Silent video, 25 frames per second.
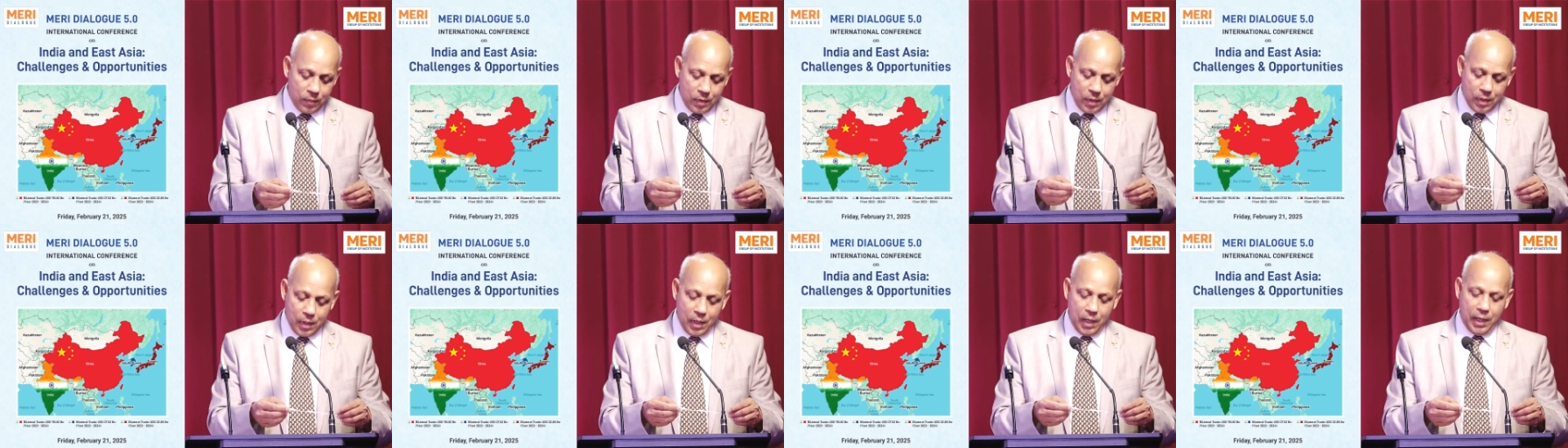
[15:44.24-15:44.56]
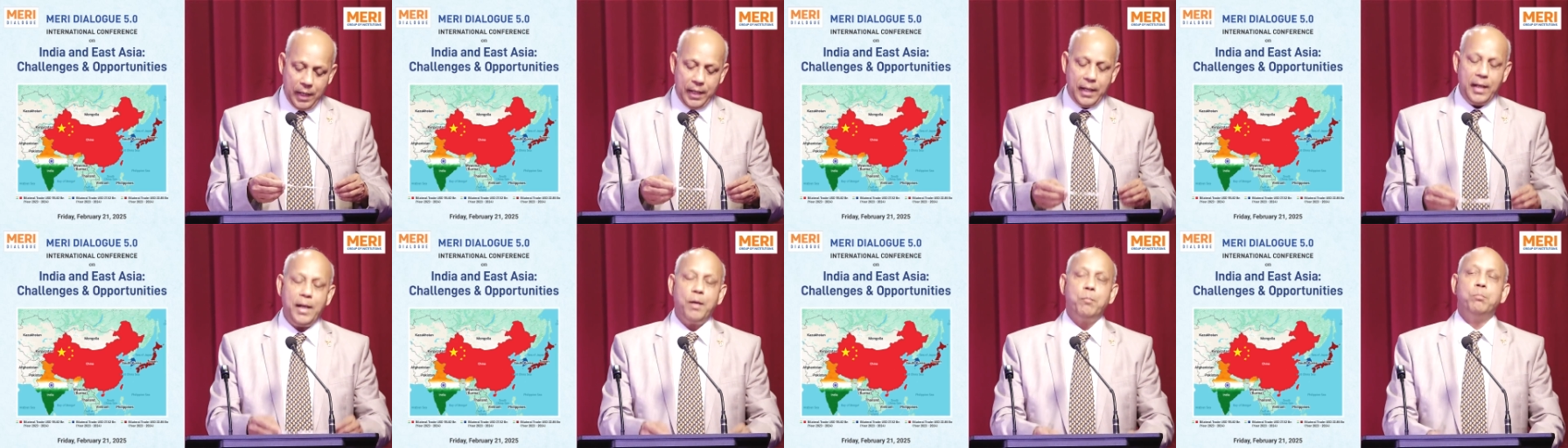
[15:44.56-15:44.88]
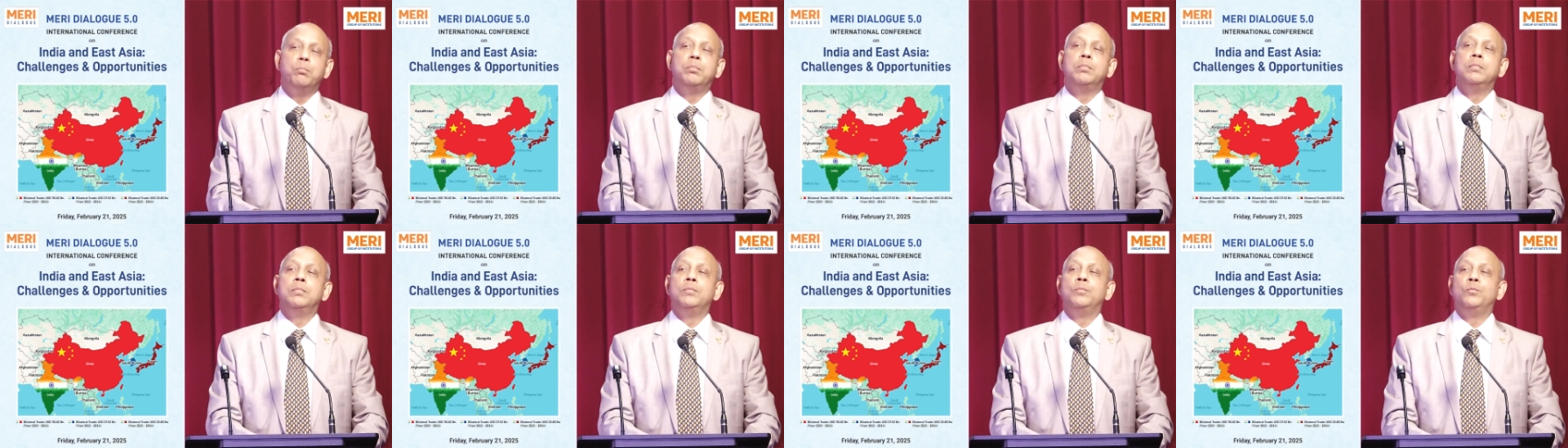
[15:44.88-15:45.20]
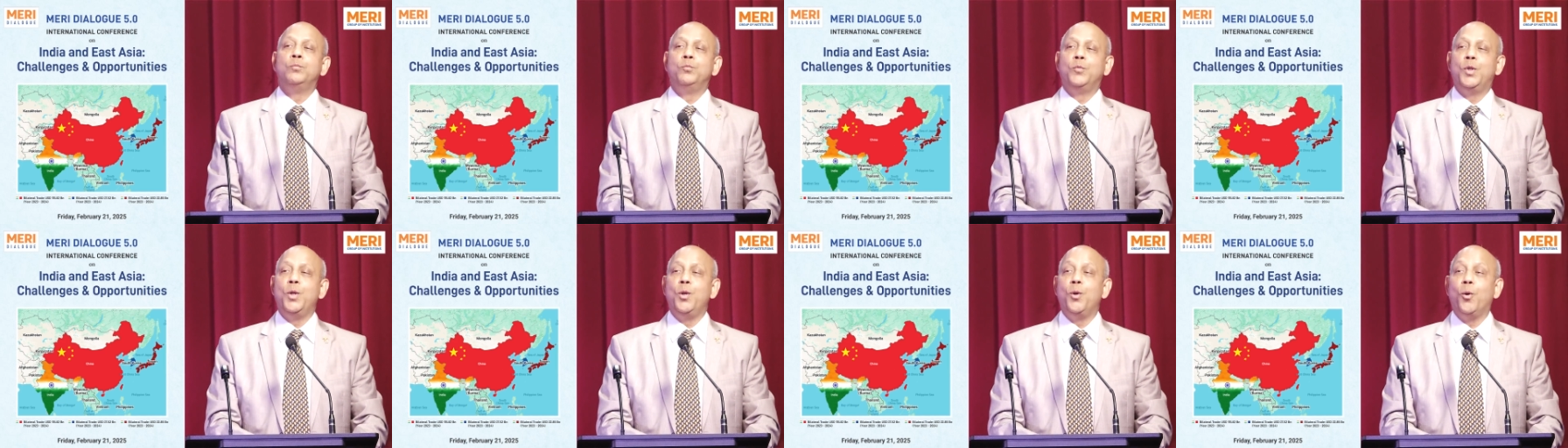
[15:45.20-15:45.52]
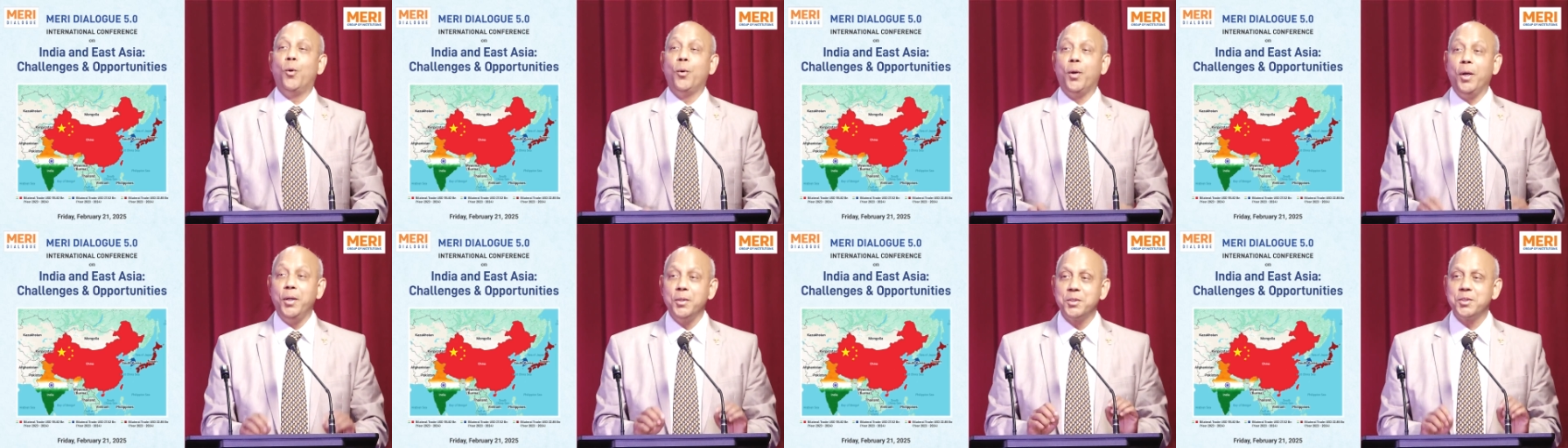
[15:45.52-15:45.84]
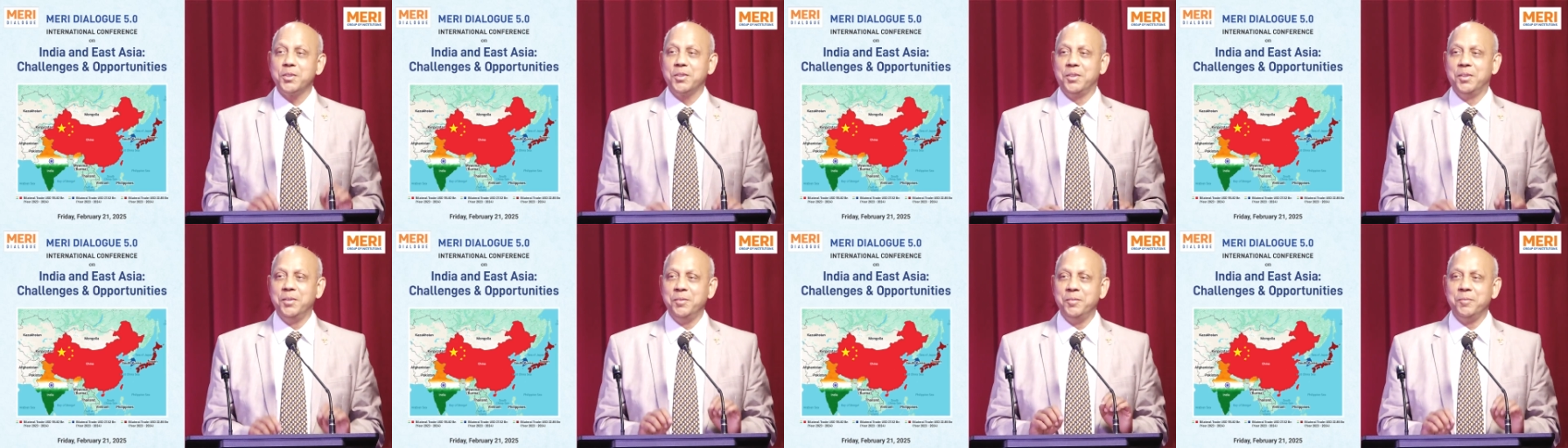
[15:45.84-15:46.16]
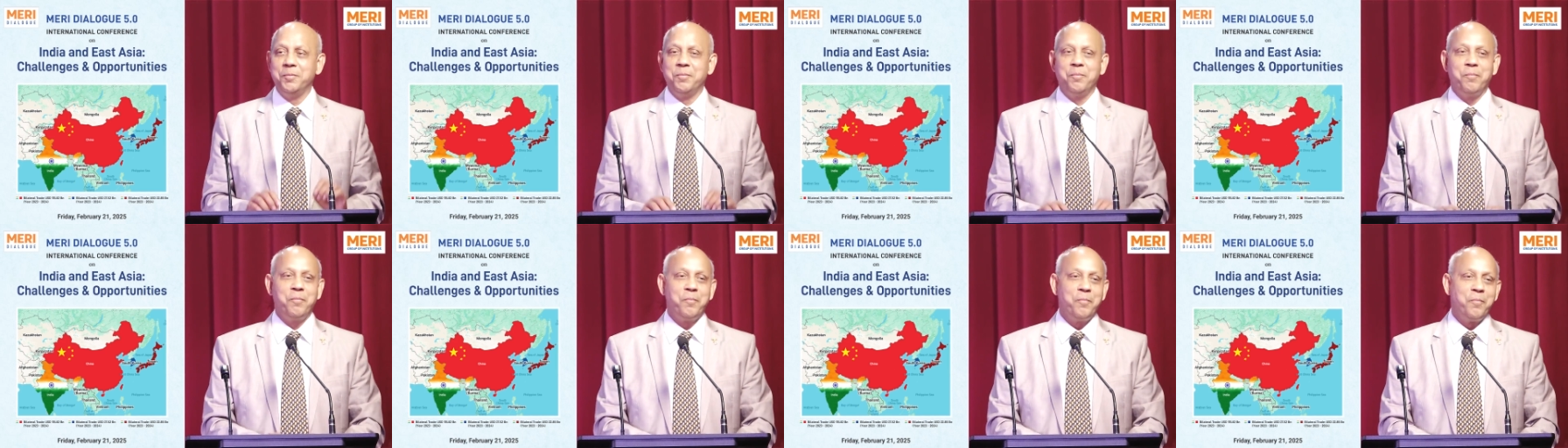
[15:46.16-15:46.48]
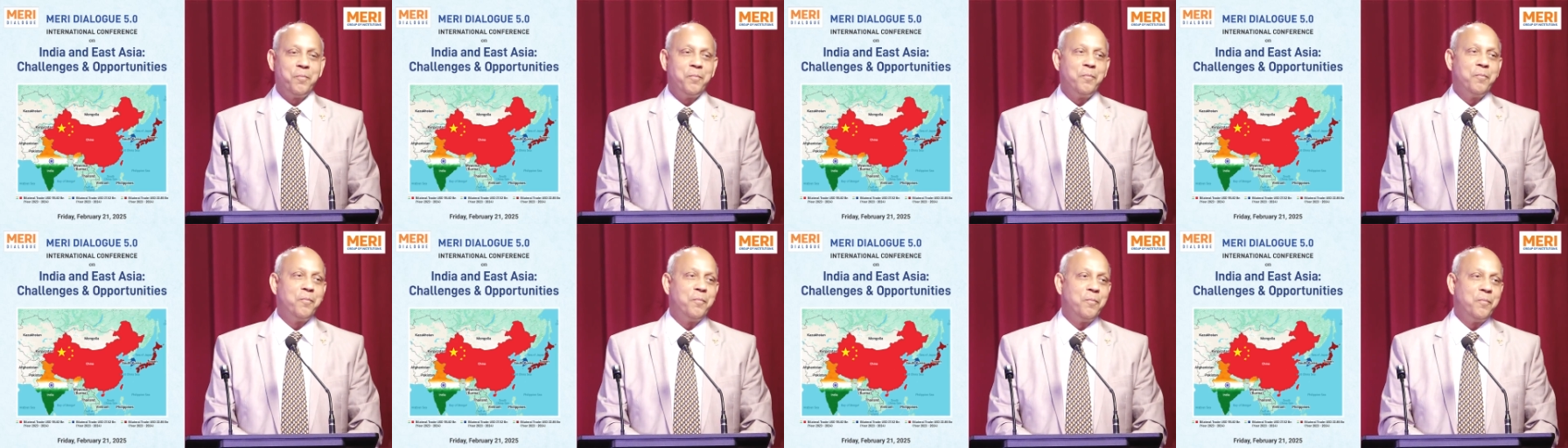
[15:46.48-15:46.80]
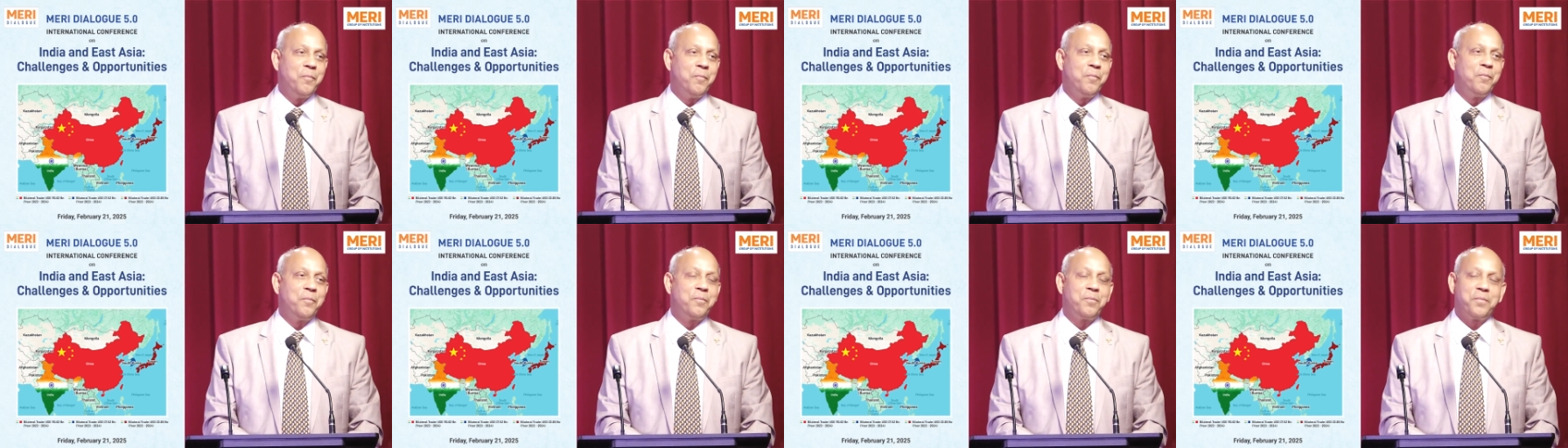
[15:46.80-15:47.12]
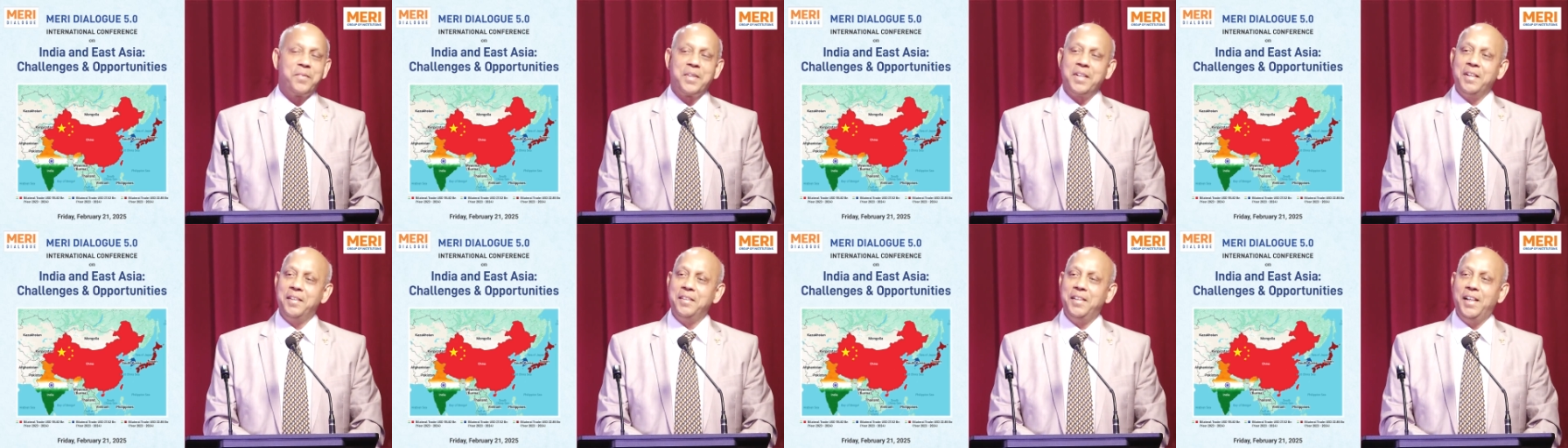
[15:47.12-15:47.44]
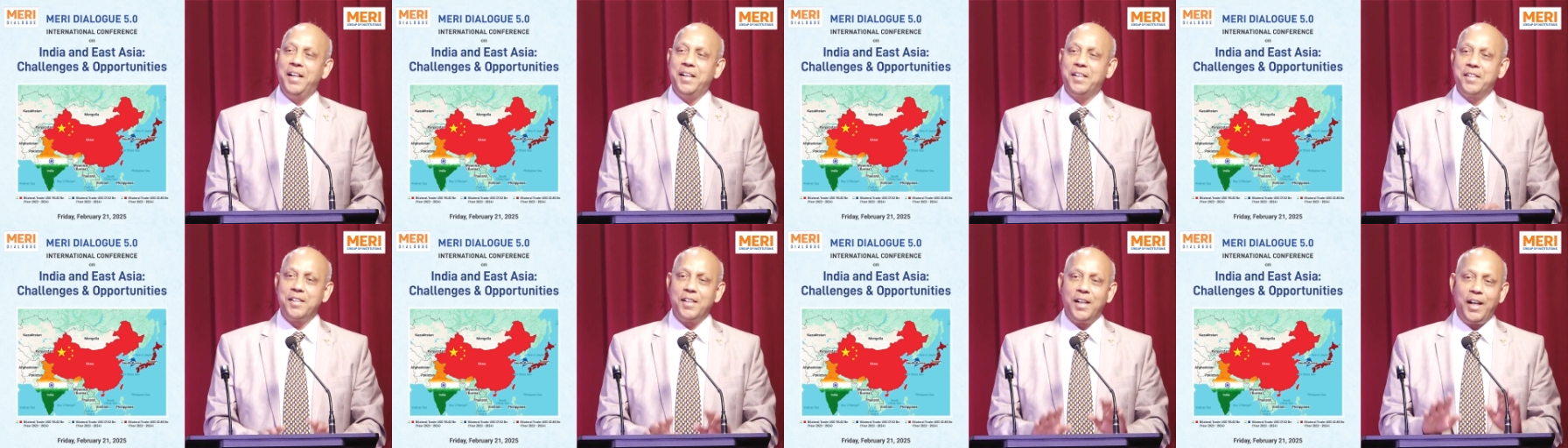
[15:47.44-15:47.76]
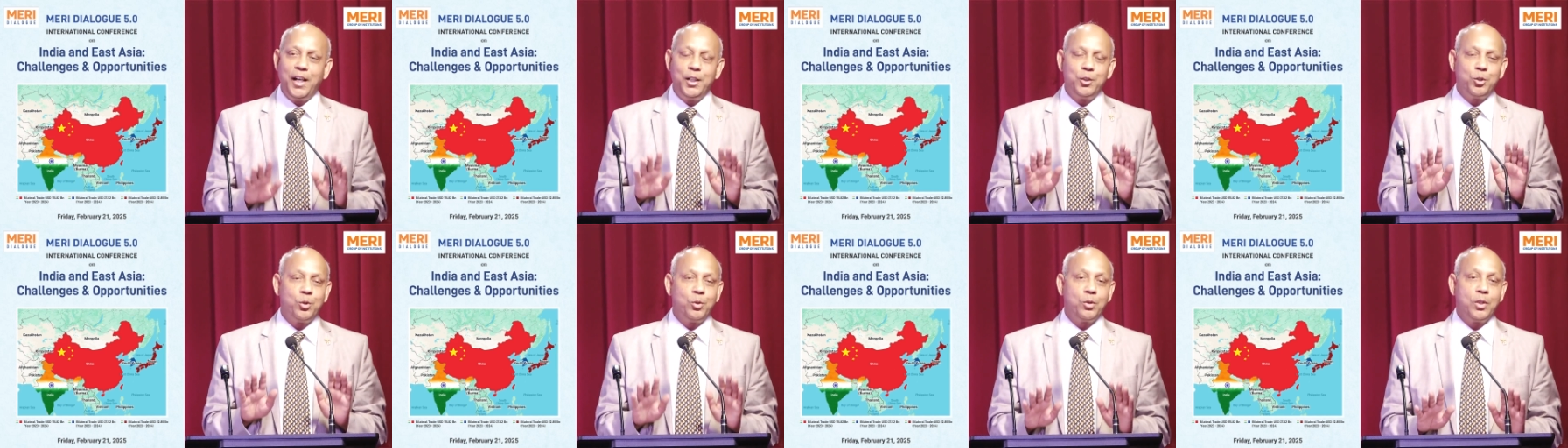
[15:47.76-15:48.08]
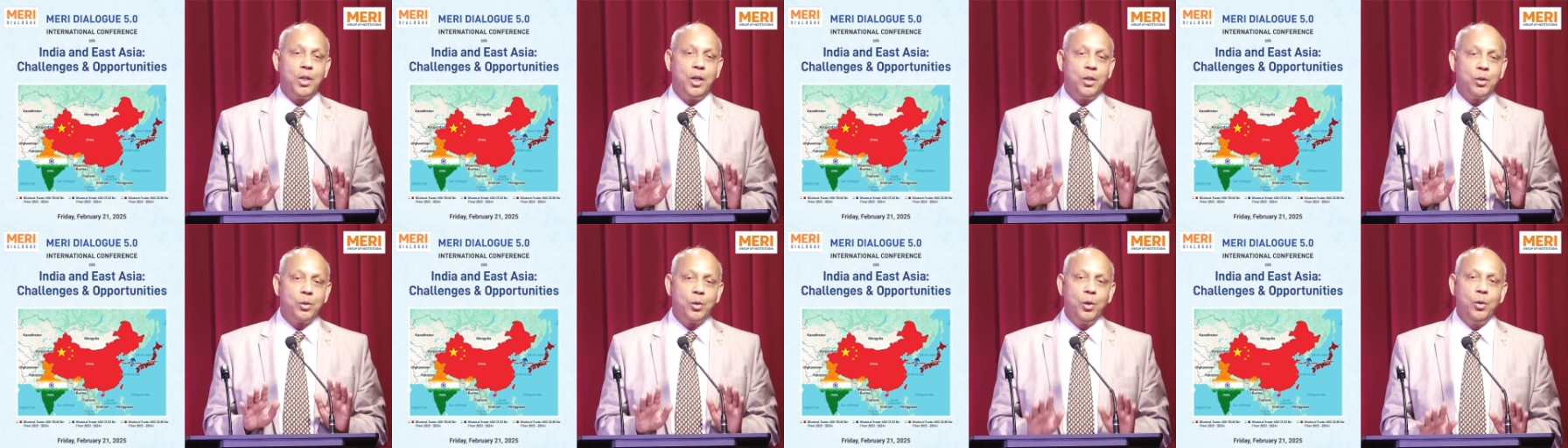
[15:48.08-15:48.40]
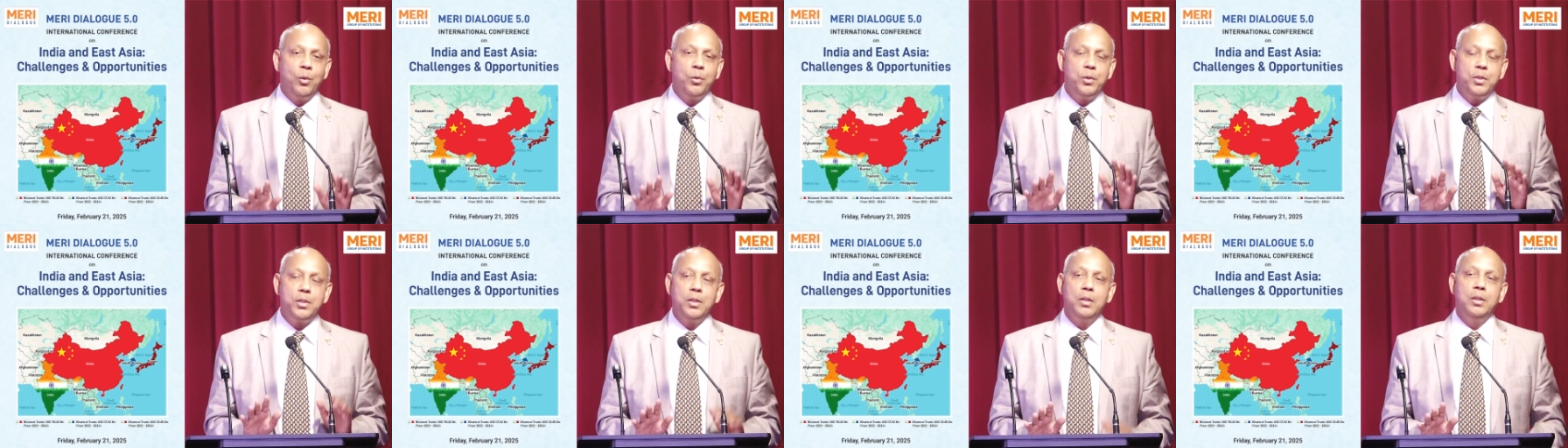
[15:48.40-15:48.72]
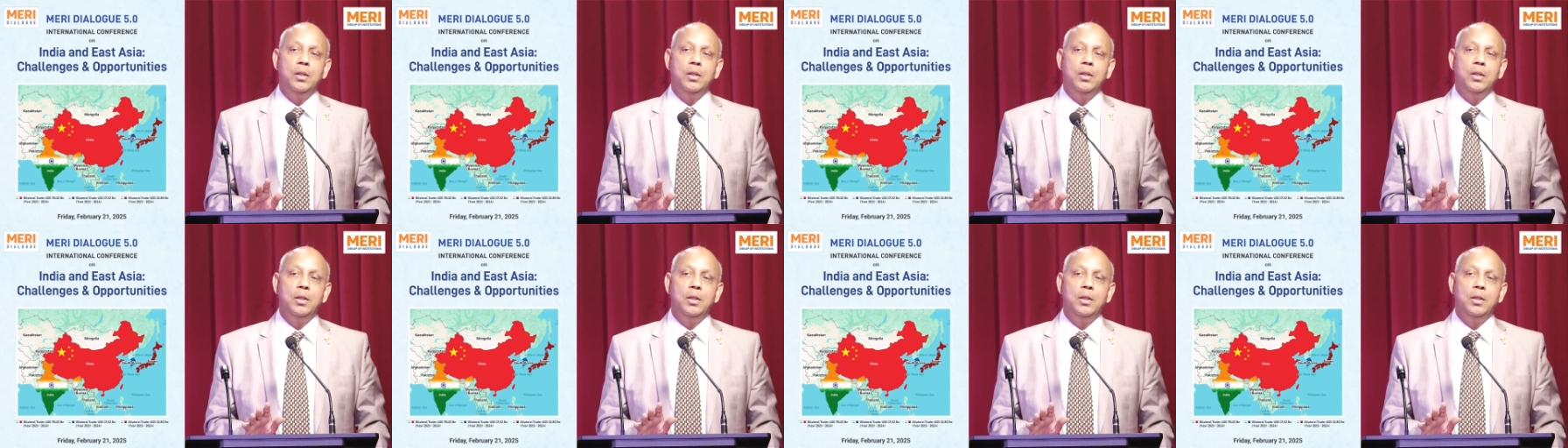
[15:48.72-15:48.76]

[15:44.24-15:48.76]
I have the notice that I should conclude.